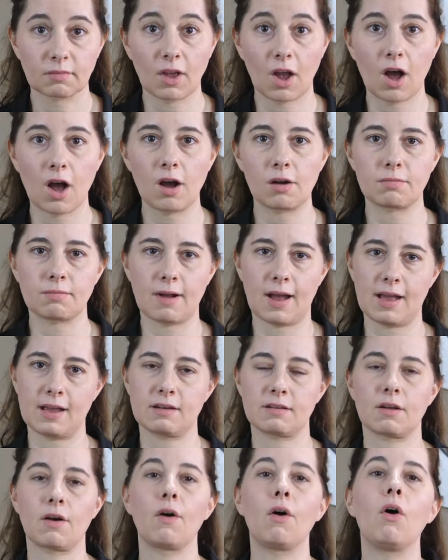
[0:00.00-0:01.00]
All
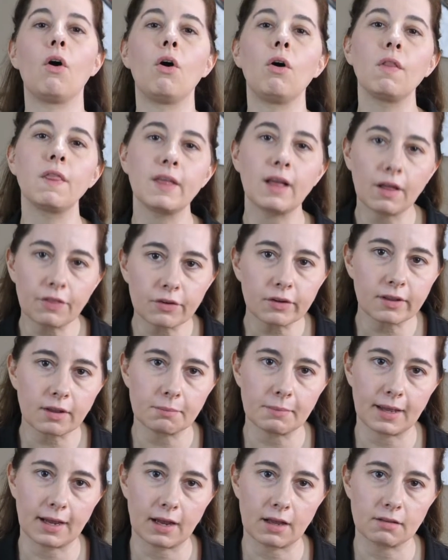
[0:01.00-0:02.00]
right, all the other
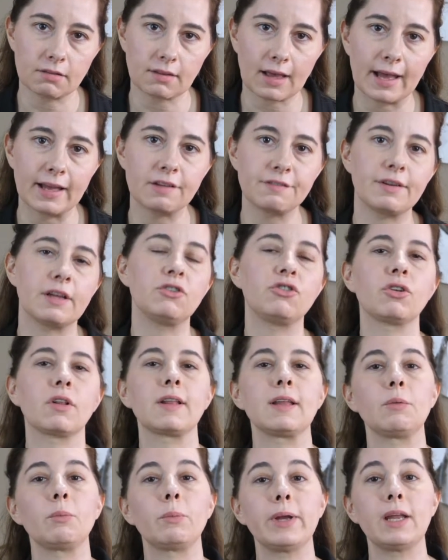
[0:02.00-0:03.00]
commands I
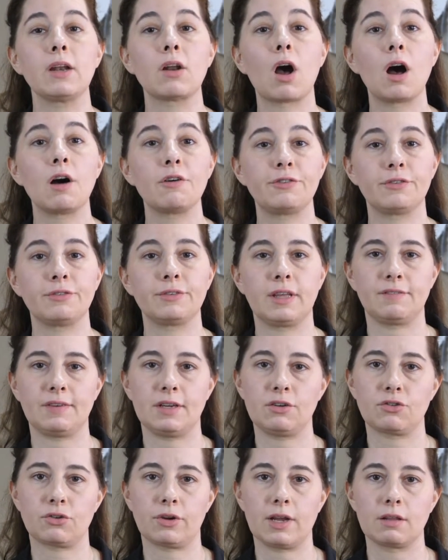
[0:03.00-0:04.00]
eventually wean off of
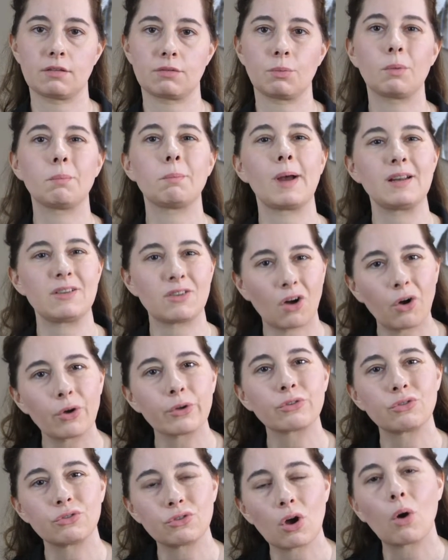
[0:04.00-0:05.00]
giving treats when my
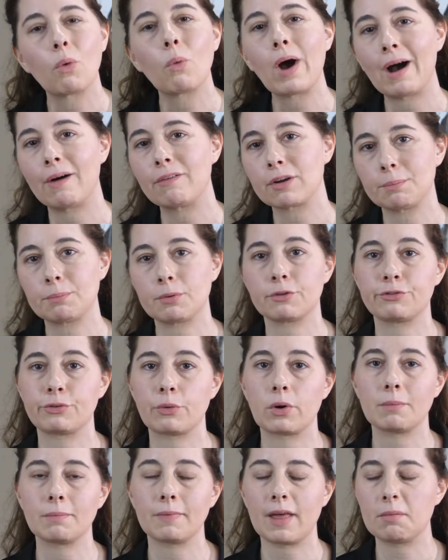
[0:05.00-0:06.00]
dogs know how to
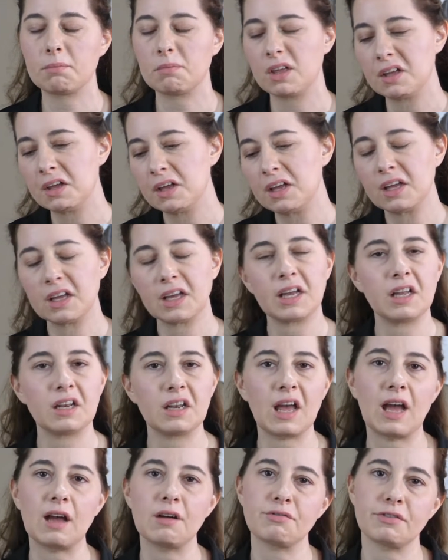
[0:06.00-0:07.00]
perform them
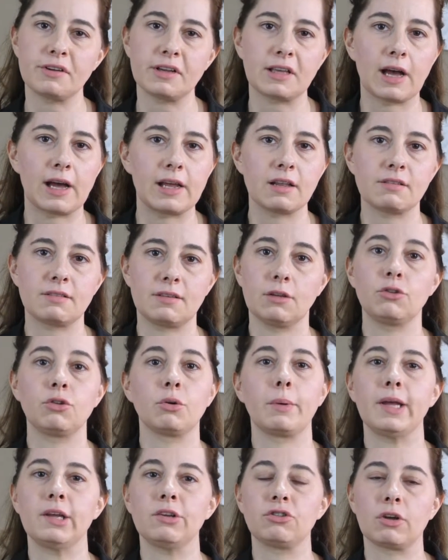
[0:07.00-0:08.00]
in every kind of
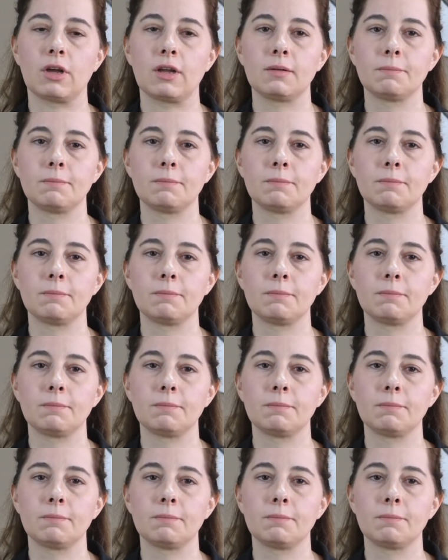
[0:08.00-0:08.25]
situation.